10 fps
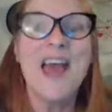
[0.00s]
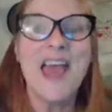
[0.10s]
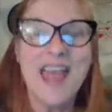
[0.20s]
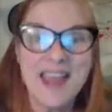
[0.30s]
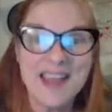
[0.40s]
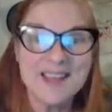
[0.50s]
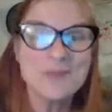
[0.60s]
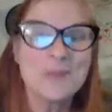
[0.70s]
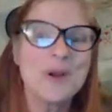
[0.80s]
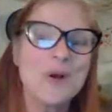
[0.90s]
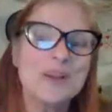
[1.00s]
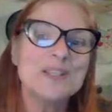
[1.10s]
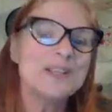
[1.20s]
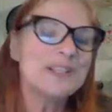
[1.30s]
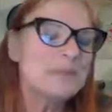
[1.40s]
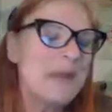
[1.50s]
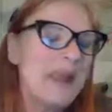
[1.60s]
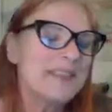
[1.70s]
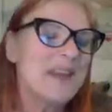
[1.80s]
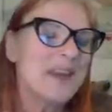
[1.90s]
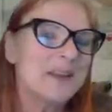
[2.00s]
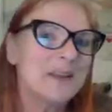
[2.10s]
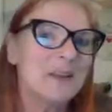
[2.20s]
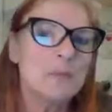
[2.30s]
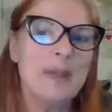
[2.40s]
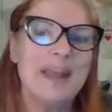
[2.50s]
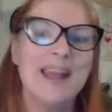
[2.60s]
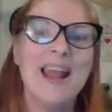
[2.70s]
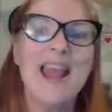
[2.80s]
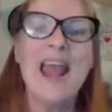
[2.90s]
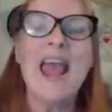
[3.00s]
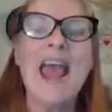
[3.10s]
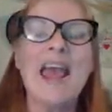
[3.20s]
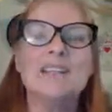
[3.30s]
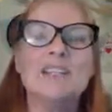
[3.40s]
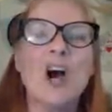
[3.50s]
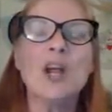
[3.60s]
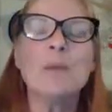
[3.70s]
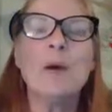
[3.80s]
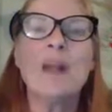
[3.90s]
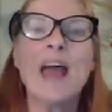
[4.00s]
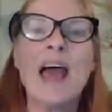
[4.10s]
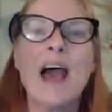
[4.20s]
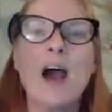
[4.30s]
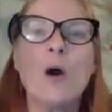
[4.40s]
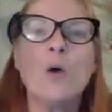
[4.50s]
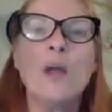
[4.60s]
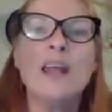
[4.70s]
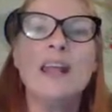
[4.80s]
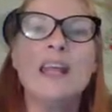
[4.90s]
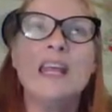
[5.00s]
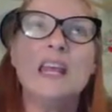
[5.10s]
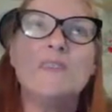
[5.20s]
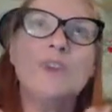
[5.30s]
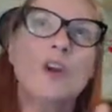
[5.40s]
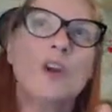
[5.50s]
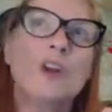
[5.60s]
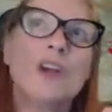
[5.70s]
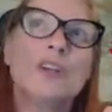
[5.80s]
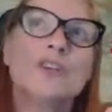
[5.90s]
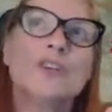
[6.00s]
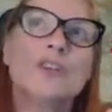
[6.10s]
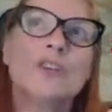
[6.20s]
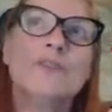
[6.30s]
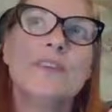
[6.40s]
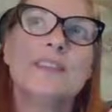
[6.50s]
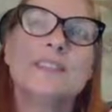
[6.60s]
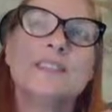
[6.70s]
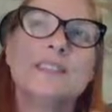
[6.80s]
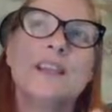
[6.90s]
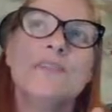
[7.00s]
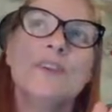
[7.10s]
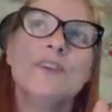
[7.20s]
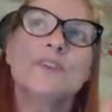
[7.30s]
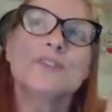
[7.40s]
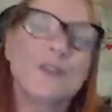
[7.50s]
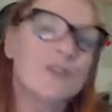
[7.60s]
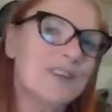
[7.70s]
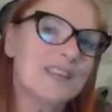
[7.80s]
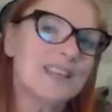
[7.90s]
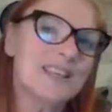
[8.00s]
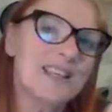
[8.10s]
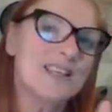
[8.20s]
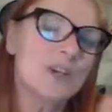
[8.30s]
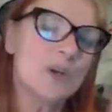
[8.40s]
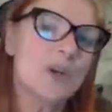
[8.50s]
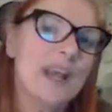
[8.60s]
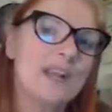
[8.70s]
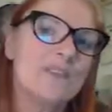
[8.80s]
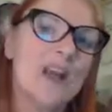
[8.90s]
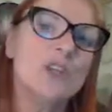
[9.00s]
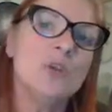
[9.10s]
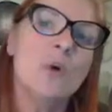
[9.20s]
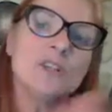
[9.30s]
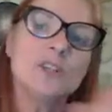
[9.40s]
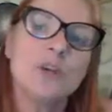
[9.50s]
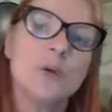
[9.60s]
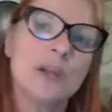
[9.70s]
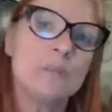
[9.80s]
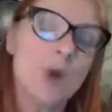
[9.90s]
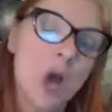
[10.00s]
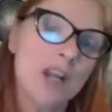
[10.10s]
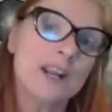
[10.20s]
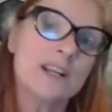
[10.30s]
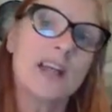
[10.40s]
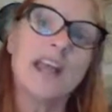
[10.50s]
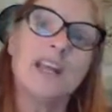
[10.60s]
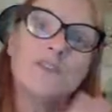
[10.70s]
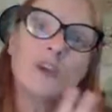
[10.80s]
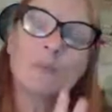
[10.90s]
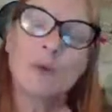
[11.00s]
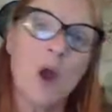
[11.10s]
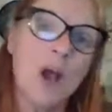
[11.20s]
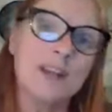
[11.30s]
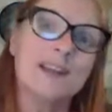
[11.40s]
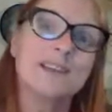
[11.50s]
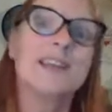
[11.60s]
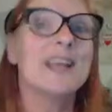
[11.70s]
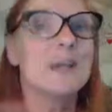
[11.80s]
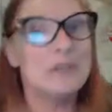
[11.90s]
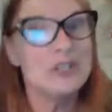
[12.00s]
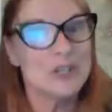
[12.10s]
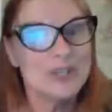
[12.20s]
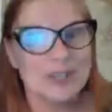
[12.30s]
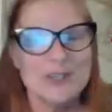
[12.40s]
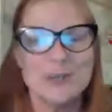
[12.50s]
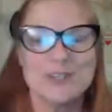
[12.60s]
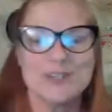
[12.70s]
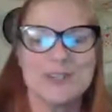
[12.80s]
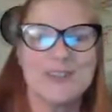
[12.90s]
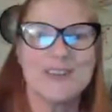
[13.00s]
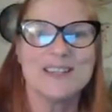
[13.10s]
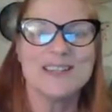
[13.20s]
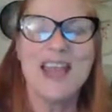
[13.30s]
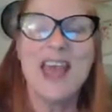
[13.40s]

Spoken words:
And we're going to expand that a little bit and talk about how if your service is creative and you want to create a product, and if your product can be turned into a service.